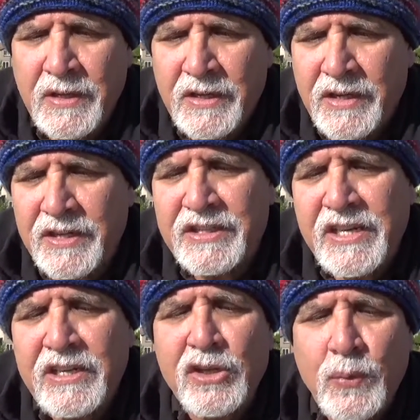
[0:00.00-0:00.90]

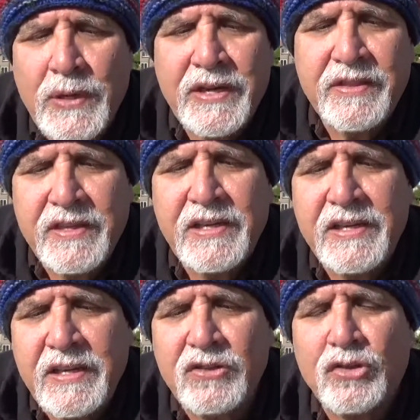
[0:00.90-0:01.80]
continuing
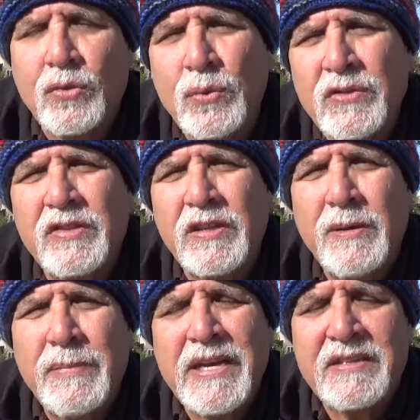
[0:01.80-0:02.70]
the
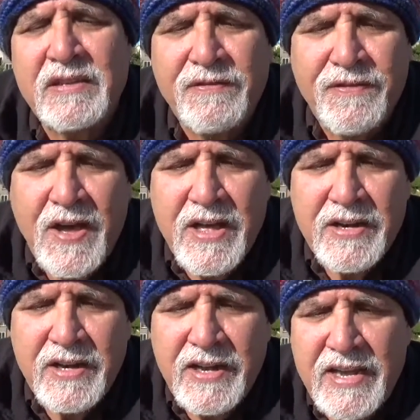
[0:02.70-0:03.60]
Jerusalem
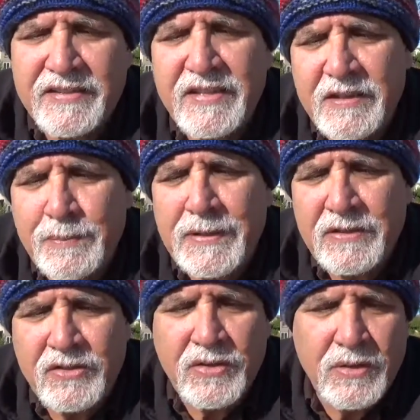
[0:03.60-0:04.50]
Intifada, as it's
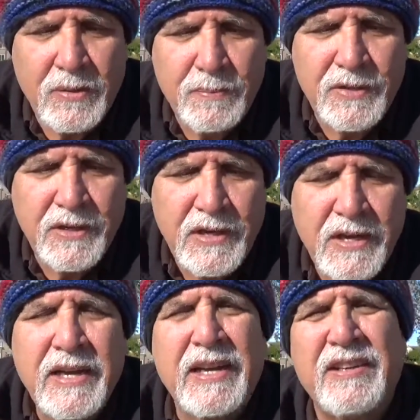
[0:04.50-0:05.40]
been termed,
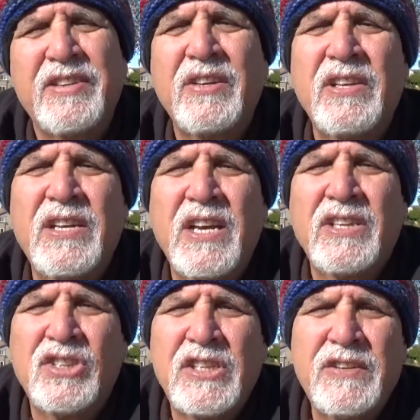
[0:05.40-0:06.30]
until it
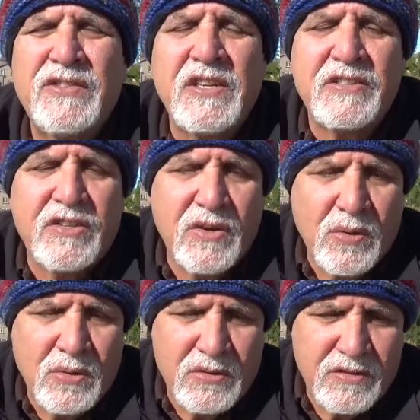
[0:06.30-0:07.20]
achieves its
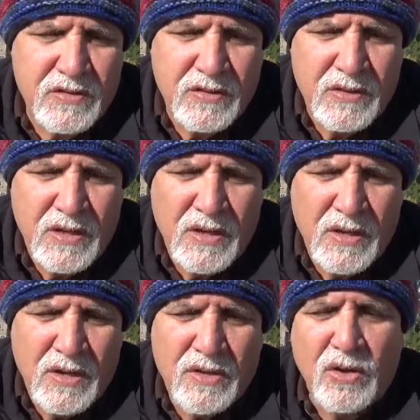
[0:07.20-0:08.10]
goals.
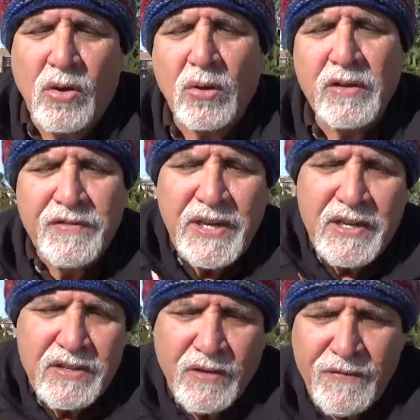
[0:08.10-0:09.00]
The goal of the
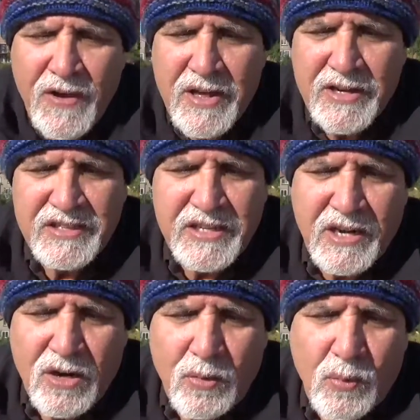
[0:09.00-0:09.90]
Intifada
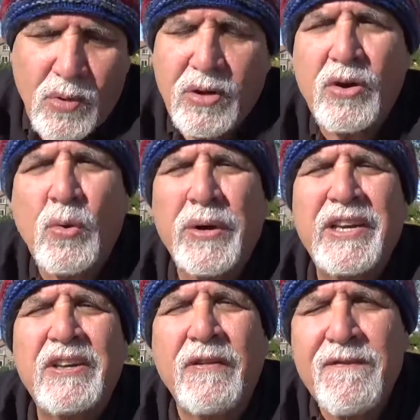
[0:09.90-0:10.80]
terror war,
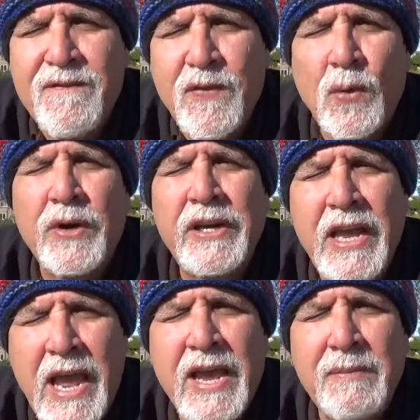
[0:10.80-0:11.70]
according to
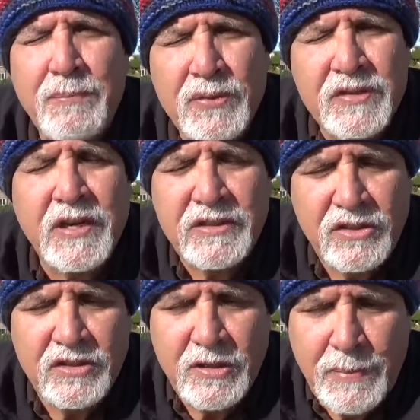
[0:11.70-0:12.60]
48%,
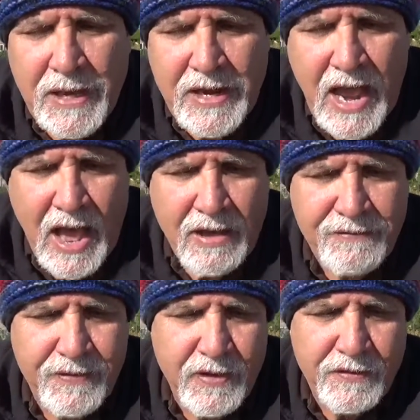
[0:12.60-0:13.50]
just about
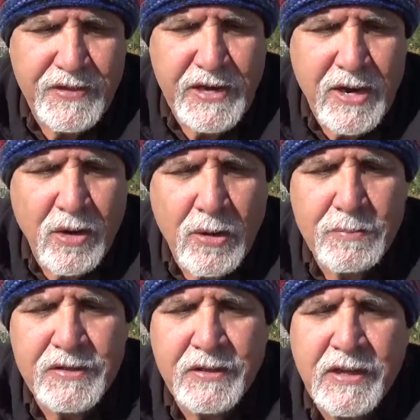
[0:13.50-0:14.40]
half of the
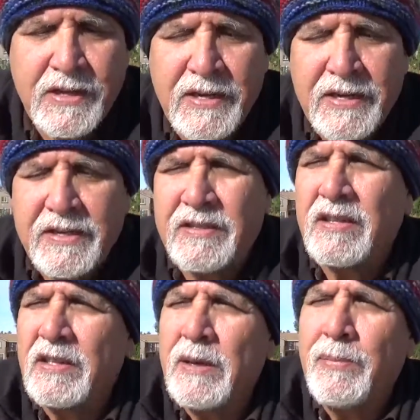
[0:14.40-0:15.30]
Arabs, is
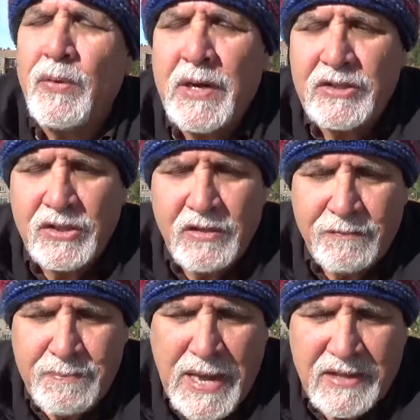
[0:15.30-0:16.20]
the liberation
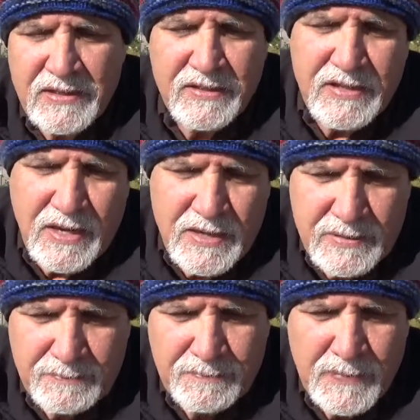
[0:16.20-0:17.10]
of
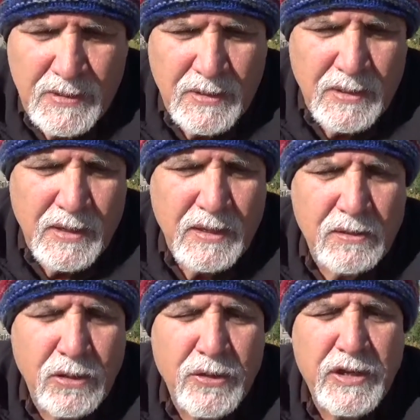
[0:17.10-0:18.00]
Palestine,
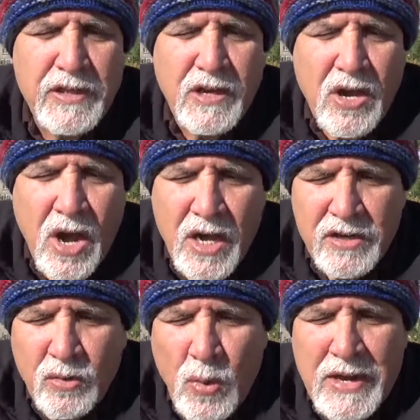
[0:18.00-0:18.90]
including the
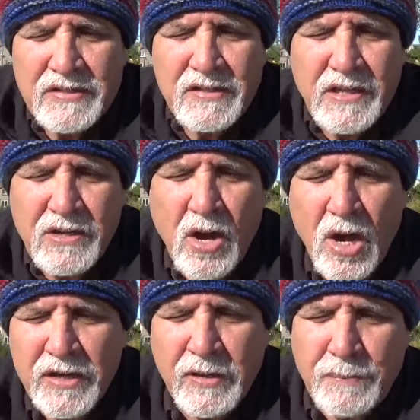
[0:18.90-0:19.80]
conquest and
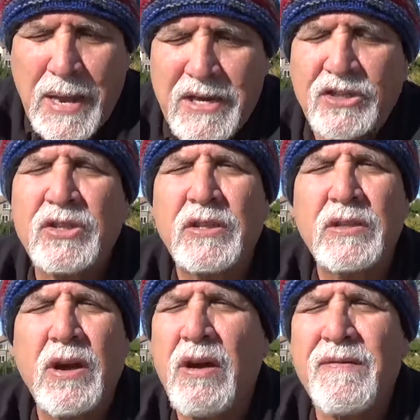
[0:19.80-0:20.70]

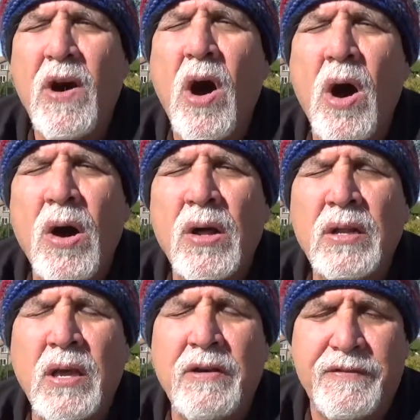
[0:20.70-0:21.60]
occupation of
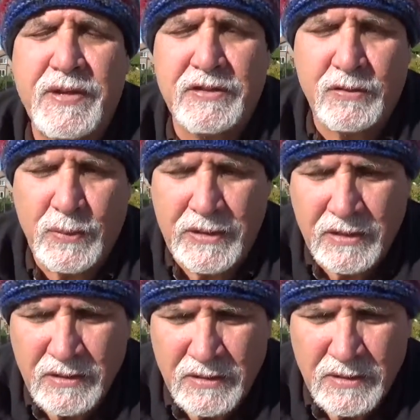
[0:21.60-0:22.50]
all of
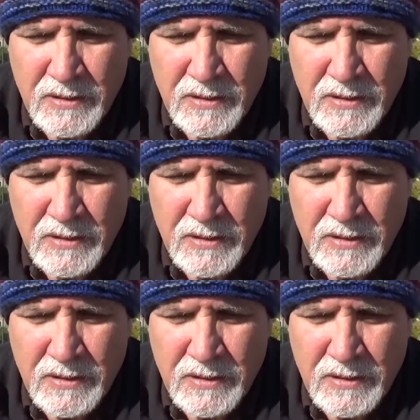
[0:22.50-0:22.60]
Israel.